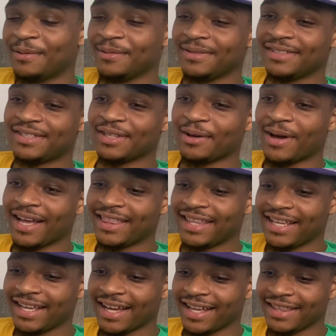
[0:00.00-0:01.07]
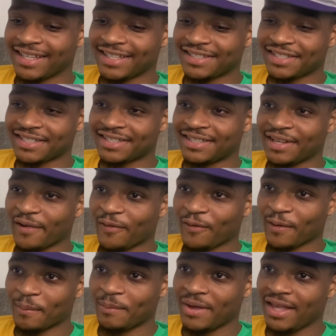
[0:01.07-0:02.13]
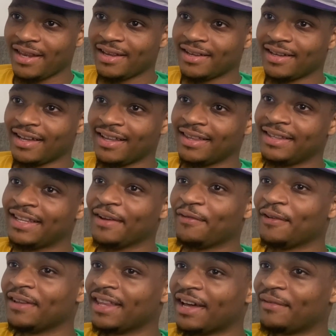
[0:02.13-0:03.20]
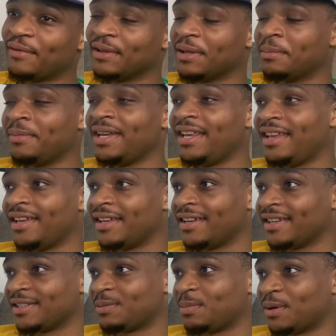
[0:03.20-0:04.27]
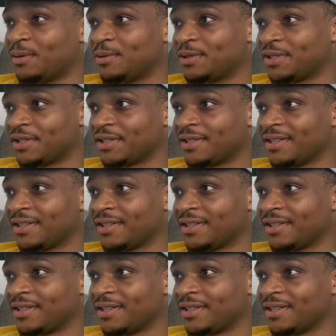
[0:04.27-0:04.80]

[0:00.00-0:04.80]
So I think it's just different media, a different level of media exposure.